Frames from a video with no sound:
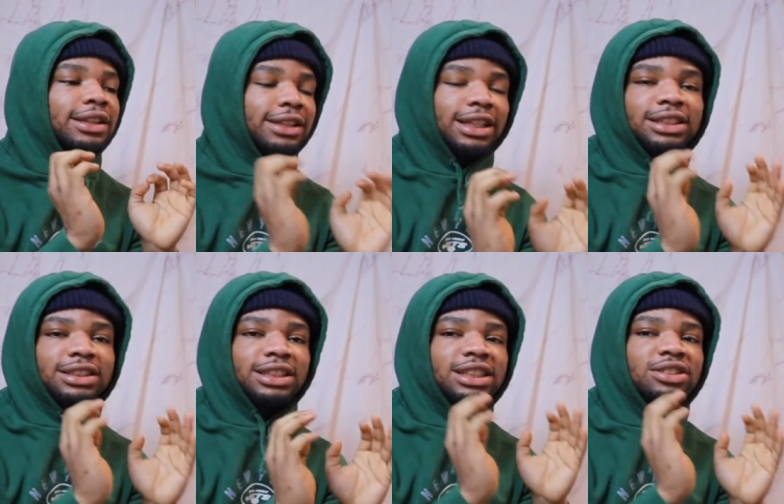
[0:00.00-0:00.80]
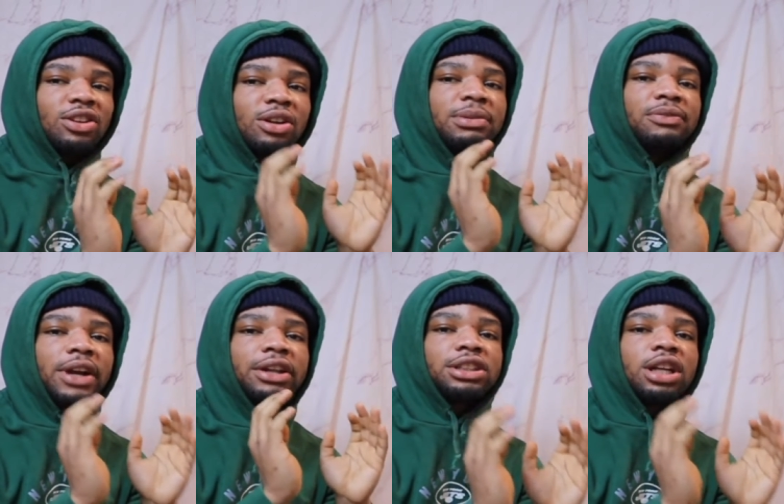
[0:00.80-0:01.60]
these these are gonna be
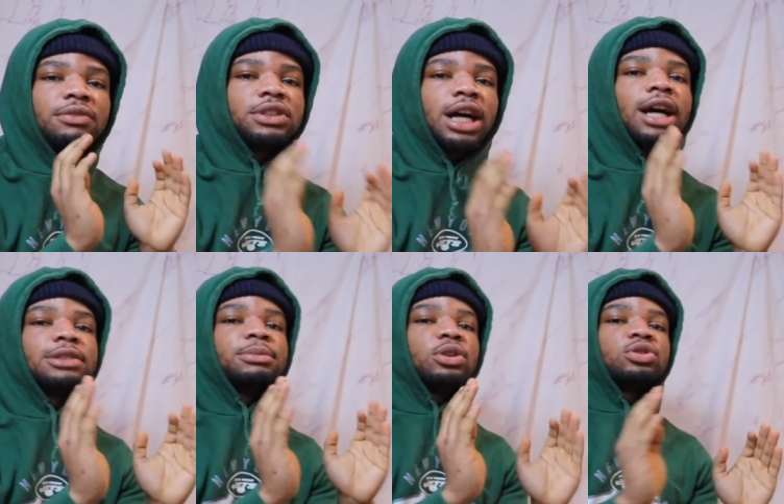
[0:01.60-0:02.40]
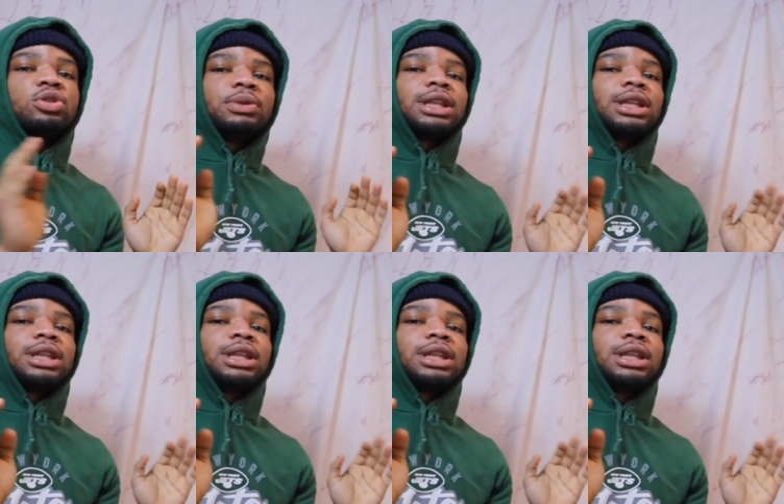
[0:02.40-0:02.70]
very tough times, bro. So with